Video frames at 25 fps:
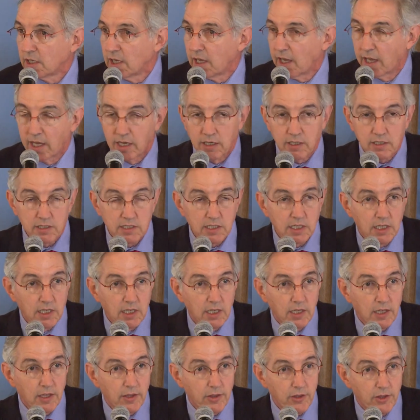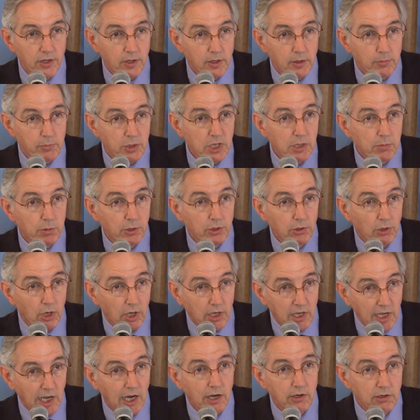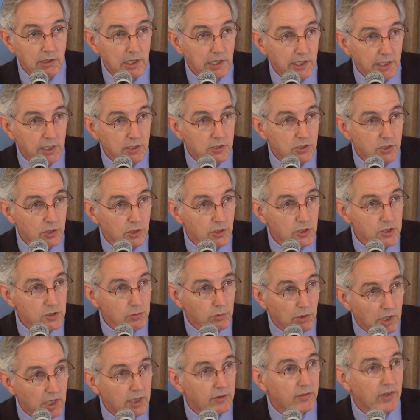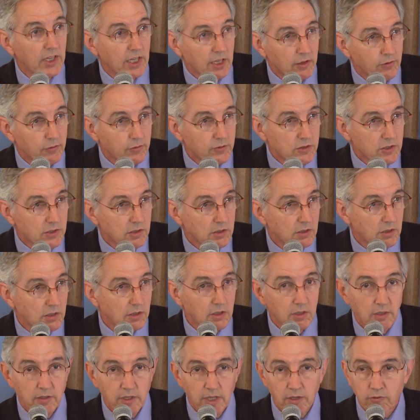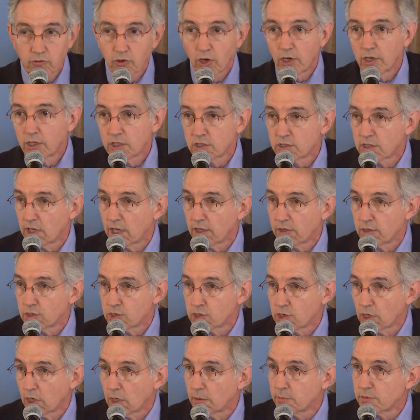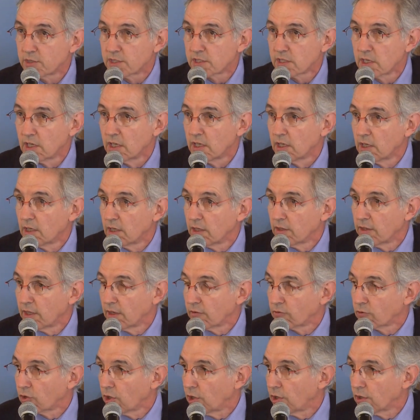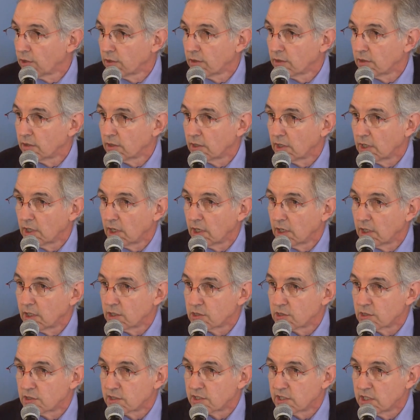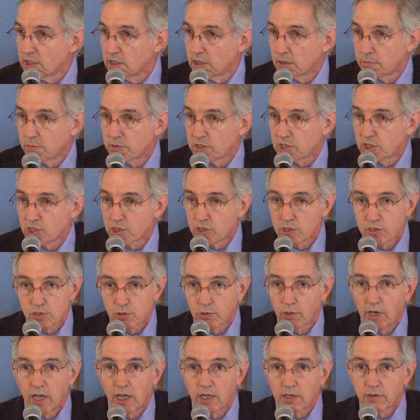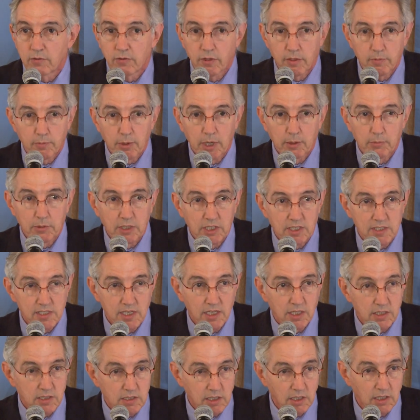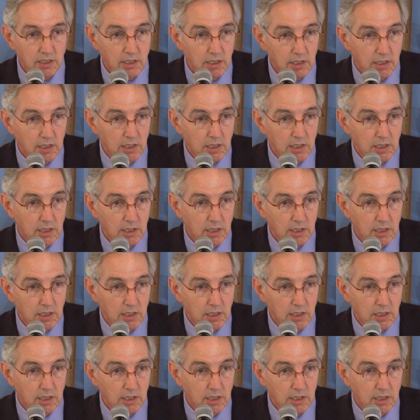And the people who are currently interns will have left. They've gone into other jobs. They've gone into senior positions or out of the public sector.